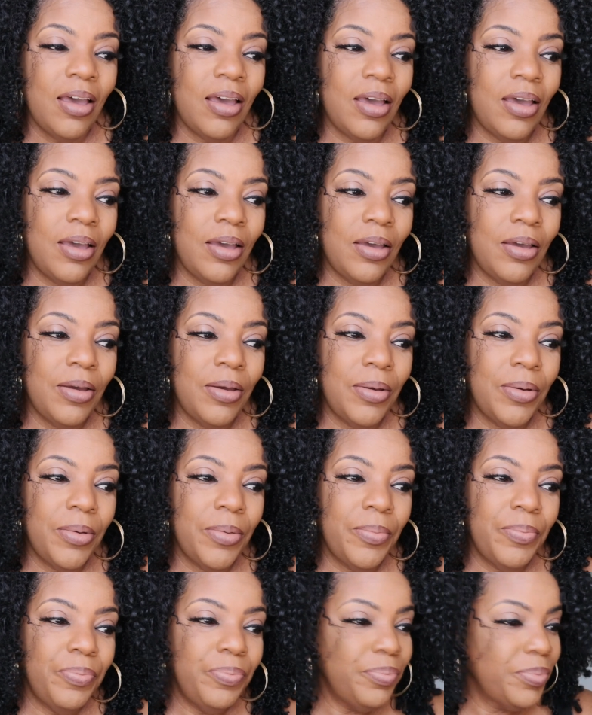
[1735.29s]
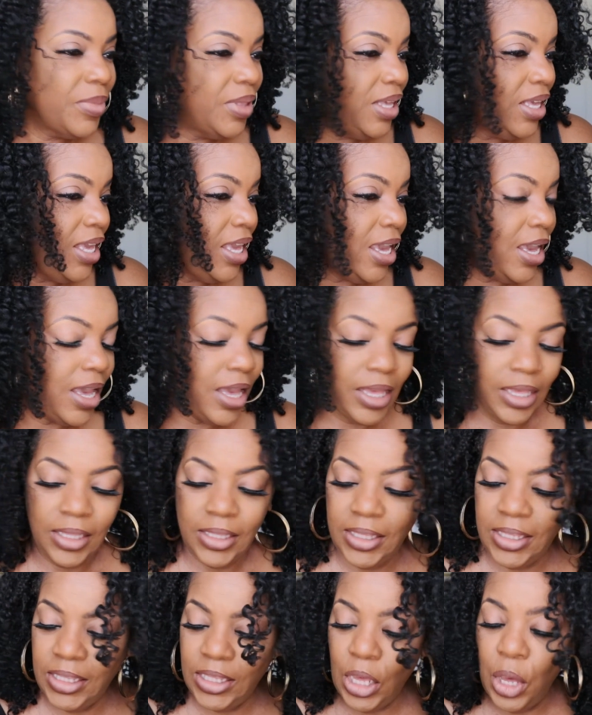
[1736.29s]
Um, yeah,
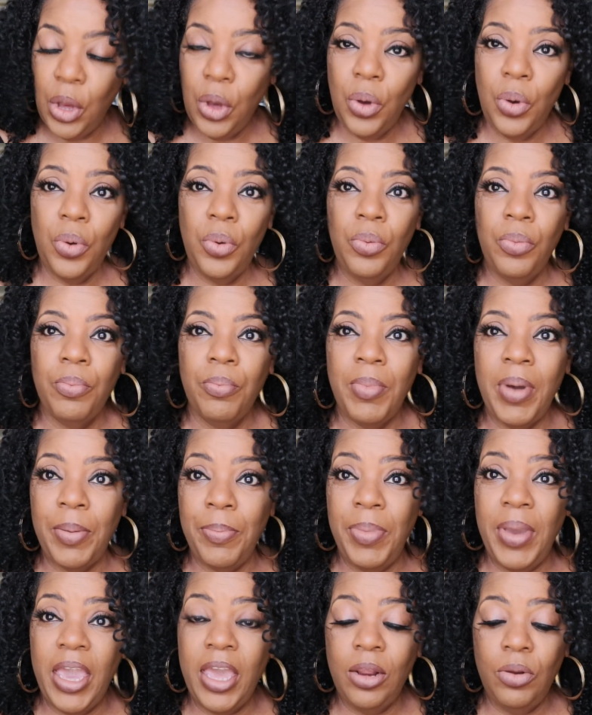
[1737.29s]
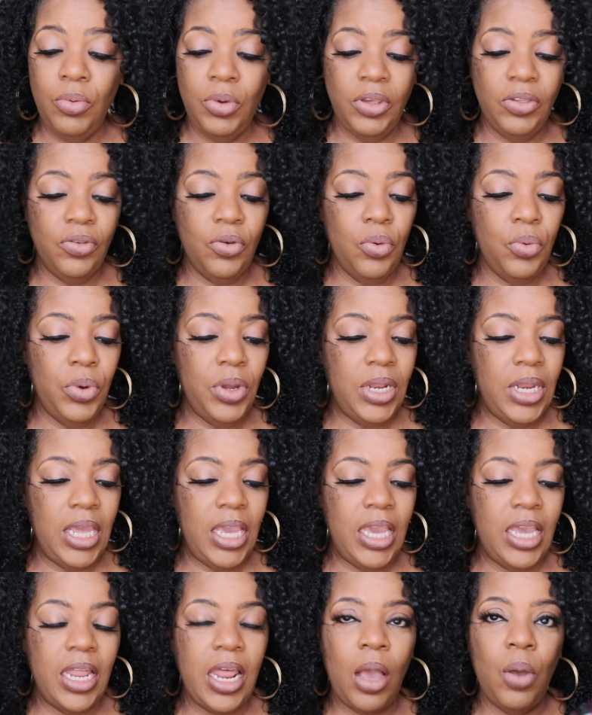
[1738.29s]
so my battery is going
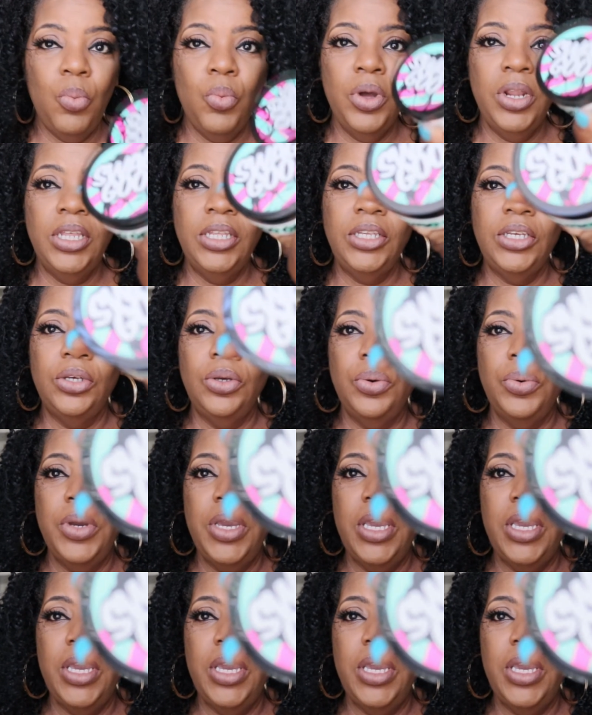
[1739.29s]
dead. I wanted to go